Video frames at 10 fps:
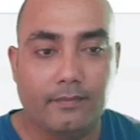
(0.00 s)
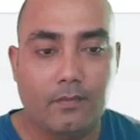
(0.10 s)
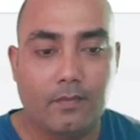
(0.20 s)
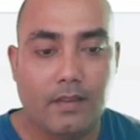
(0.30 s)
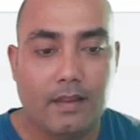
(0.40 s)

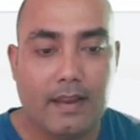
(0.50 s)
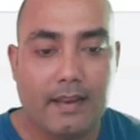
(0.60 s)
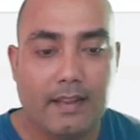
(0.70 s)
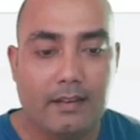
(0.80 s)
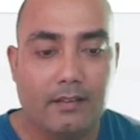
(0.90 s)
and
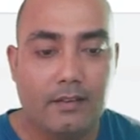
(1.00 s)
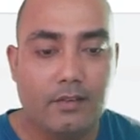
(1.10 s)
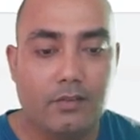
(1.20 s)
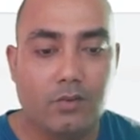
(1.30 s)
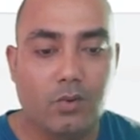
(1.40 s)
then you
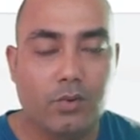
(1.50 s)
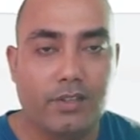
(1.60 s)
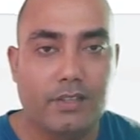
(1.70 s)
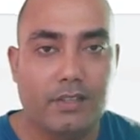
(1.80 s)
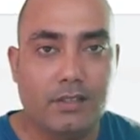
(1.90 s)
can go with
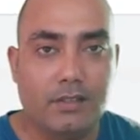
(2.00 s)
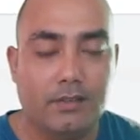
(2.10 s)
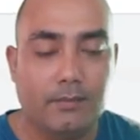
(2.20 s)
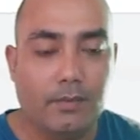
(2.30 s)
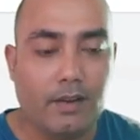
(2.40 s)
this,
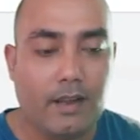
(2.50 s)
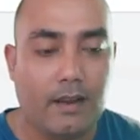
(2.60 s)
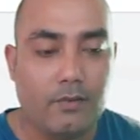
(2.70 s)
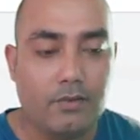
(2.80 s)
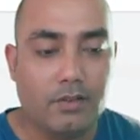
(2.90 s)
but I
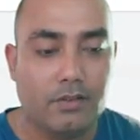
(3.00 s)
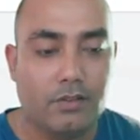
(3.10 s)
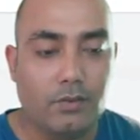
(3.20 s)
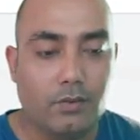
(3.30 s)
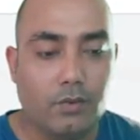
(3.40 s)
would suggest
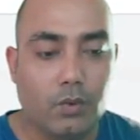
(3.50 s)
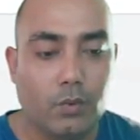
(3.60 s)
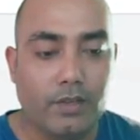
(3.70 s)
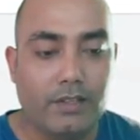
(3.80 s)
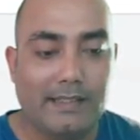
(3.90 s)
you to go
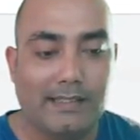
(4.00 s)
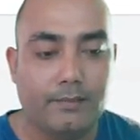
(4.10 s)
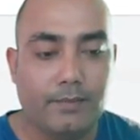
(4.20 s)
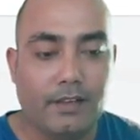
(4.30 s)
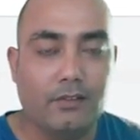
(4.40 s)
with this
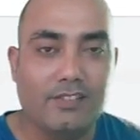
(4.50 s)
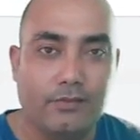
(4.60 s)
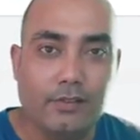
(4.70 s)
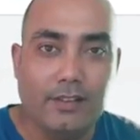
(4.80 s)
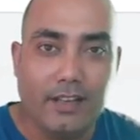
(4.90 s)
because it
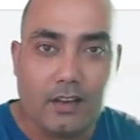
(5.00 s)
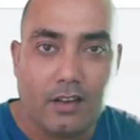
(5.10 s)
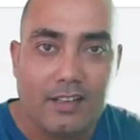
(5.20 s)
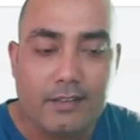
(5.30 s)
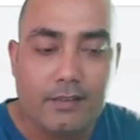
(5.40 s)
will take a
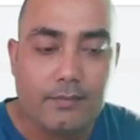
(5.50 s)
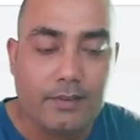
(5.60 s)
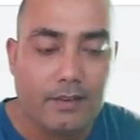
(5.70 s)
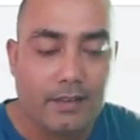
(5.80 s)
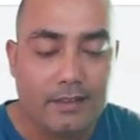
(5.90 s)
little
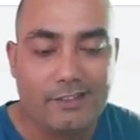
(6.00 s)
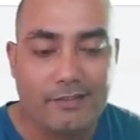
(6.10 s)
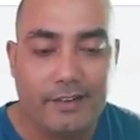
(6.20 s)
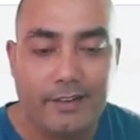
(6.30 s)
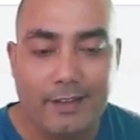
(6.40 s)
bit less
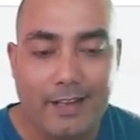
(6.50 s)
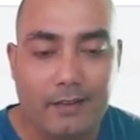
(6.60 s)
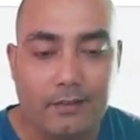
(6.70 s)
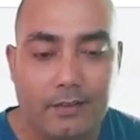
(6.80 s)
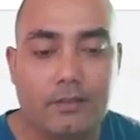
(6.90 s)
credit than
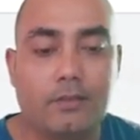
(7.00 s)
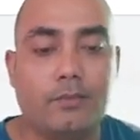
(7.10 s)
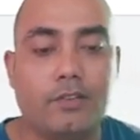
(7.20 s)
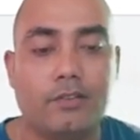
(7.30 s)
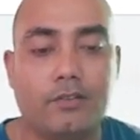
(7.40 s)
this
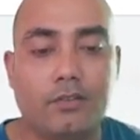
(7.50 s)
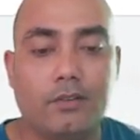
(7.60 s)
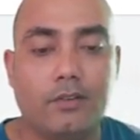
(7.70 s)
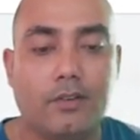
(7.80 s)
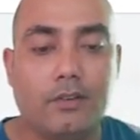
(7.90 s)
much.
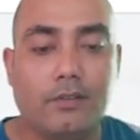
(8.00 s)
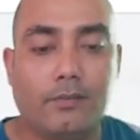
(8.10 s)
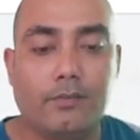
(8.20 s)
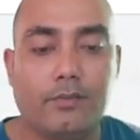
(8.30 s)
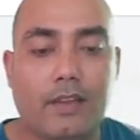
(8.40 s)

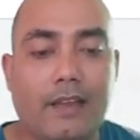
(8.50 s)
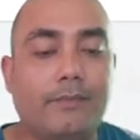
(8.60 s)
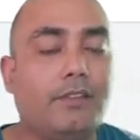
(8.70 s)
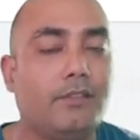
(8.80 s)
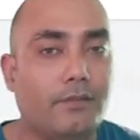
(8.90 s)
I
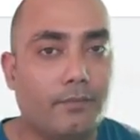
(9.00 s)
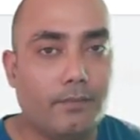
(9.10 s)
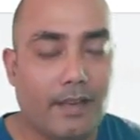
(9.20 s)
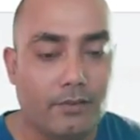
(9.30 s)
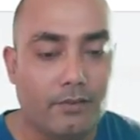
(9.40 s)
mean,
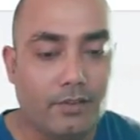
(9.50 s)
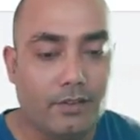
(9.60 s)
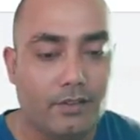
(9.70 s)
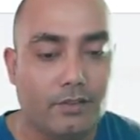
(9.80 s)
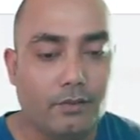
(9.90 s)
by using
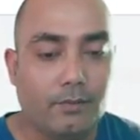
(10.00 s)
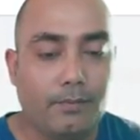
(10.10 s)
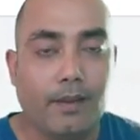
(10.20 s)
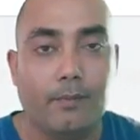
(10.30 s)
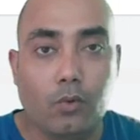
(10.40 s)
this you will
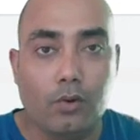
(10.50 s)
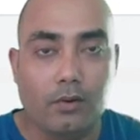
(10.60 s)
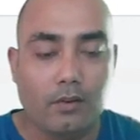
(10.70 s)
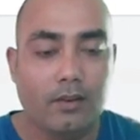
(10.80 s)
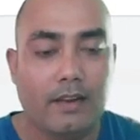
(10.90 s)
pay more,
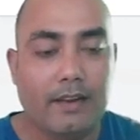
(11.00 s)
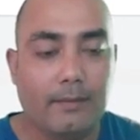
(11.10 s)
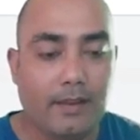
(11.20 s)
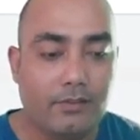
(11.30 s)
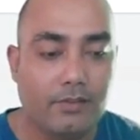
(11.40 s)
and
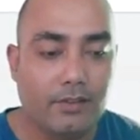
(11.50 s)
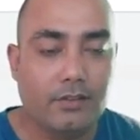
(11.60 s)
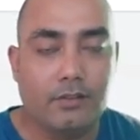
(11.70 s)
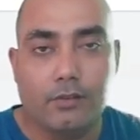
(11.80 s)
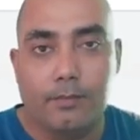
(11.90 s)
by using
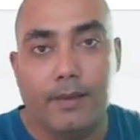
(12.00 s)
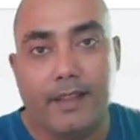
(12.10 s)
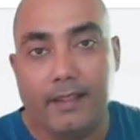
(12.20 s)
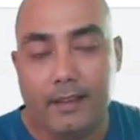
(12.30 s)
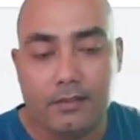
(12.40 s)
this you will pay
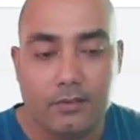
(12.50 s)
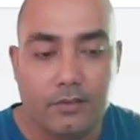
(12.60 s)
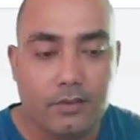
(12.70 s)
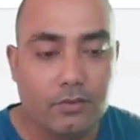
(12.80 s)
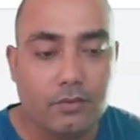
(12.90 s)
less.
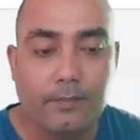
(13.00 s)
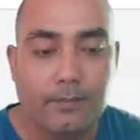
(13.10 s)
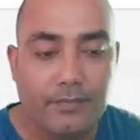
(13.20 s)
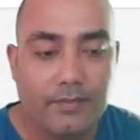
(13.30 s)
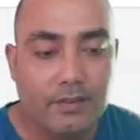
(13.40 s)
Okay, so
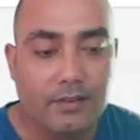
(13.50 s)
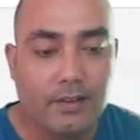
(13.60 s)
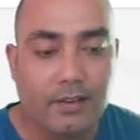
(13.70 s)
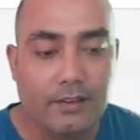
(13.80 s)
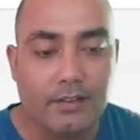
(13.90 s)
just
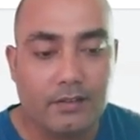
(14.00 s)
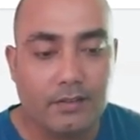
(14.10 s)
click on this.